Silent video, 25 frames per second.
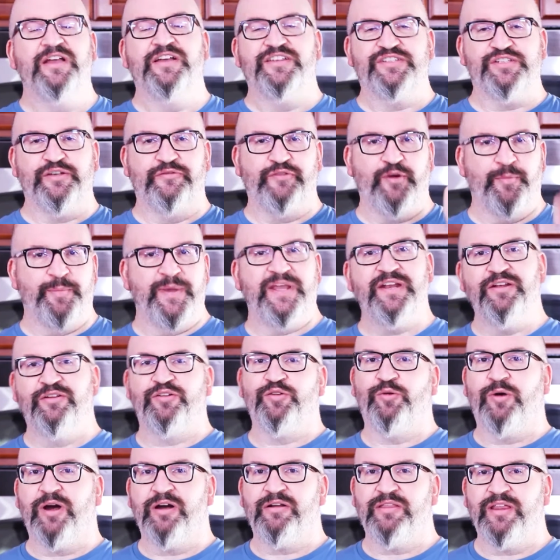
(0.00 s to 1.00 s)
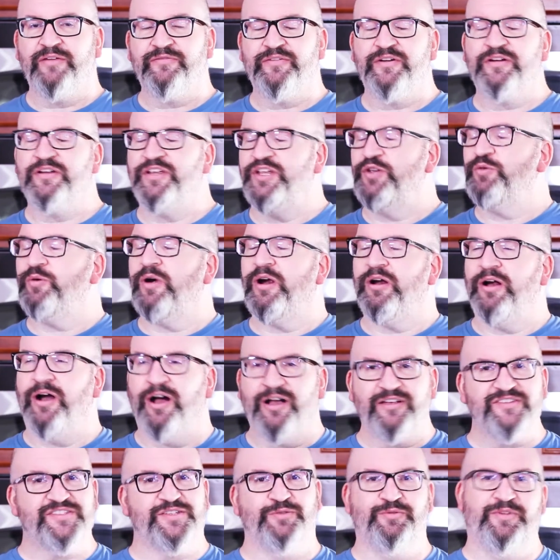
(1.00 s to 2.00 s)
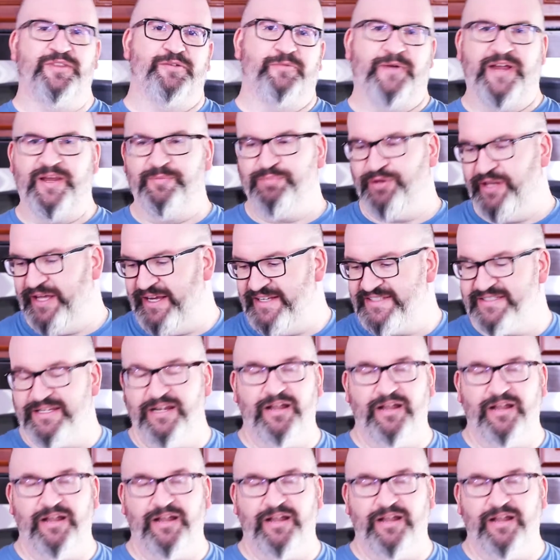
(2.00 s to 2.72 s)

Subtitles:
So if you're a Pinot Noir lover, you are also in the right place.